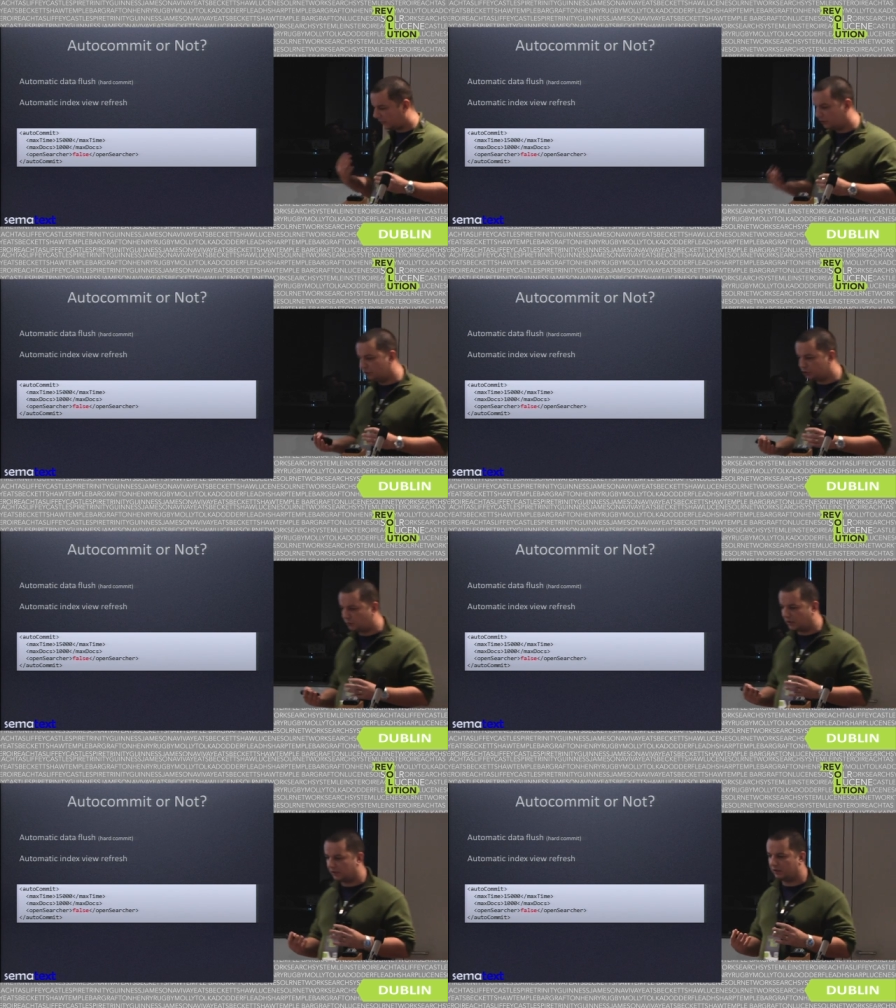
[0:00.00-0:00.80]

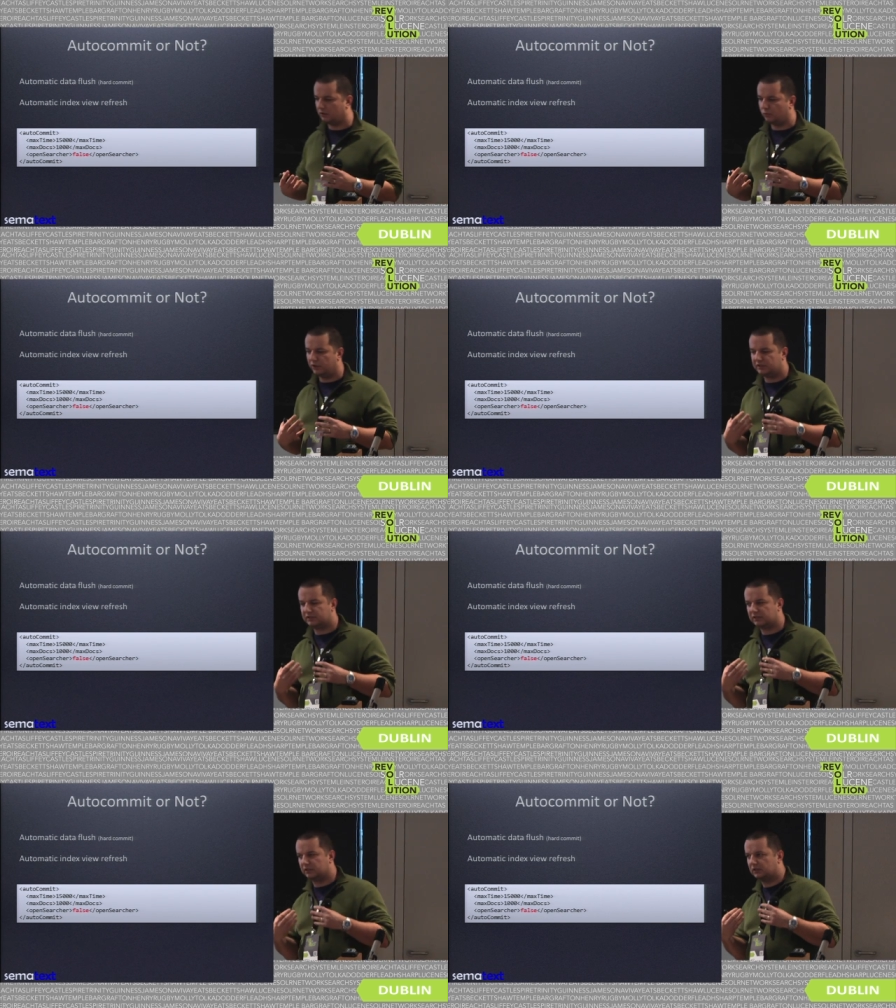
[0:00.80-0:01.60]
Usually with
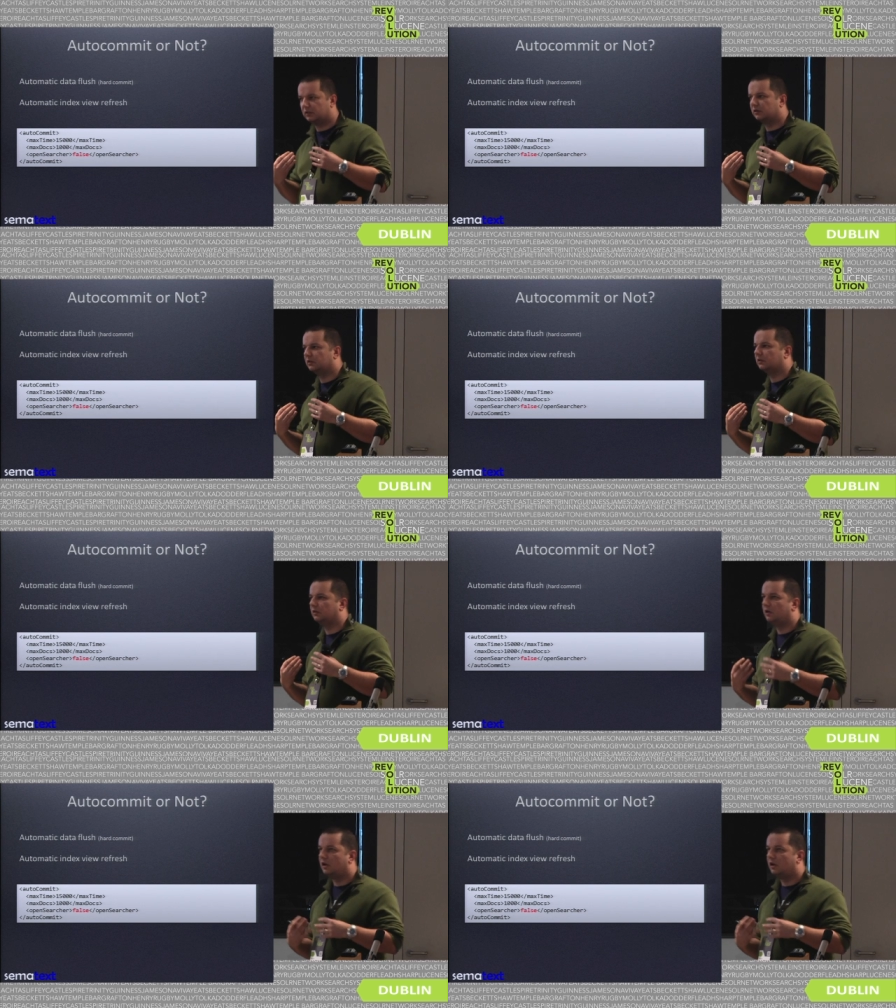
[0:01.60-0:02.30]
uh,